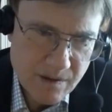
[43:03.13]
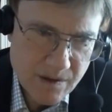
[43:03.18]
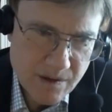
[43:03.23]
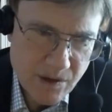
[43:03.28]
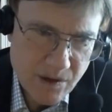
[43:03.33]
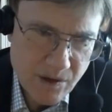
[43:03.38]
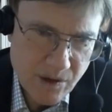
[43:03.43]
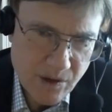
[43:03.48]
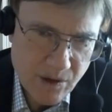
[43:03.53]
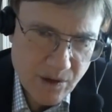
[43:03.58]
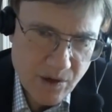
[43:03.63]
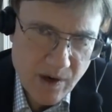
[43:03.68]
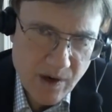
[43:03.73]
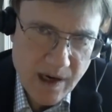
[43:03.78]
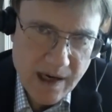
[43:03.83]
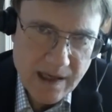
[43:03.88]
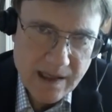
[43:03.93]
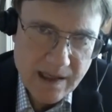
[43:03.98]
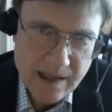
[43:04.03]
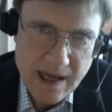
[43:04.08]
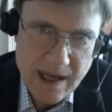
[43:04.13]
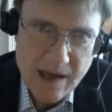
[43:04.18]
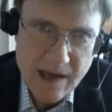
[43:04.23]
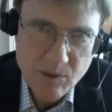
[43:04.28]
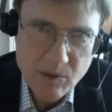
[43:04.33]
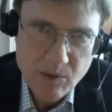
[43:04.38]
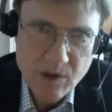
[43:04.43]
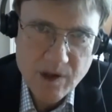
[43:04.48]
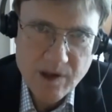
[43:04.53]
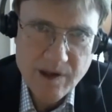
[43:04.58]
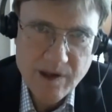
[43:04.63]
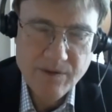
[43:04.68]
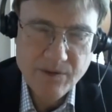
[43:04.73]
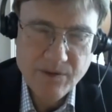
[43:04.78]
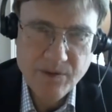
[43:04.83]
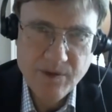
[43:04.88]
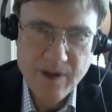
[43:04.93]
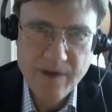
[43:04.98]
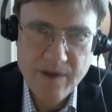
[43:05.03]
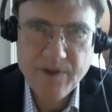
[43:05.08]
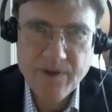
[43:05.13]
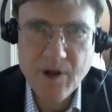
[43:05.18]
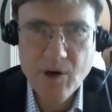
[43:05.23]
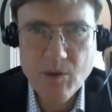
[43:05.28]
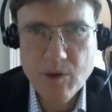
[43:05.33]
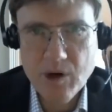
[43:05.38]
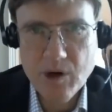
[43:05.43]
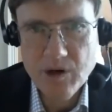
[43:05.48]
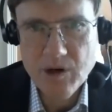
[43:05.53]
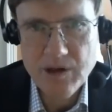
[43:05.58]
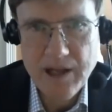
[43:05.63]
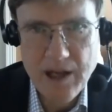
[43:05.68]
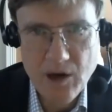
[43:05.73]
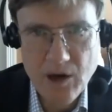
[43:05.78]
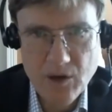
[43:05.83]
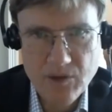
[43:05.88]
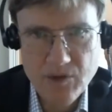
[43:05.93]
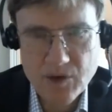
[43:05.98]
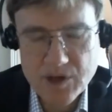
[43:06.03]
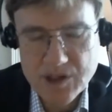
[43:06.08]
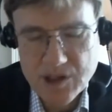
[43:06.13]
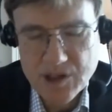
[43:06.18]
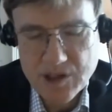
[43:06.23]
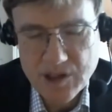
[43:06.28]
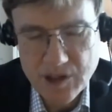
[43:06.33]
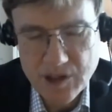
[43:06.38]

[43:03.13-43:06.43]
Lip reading: to Ukraine, and that would, if there were NATO forces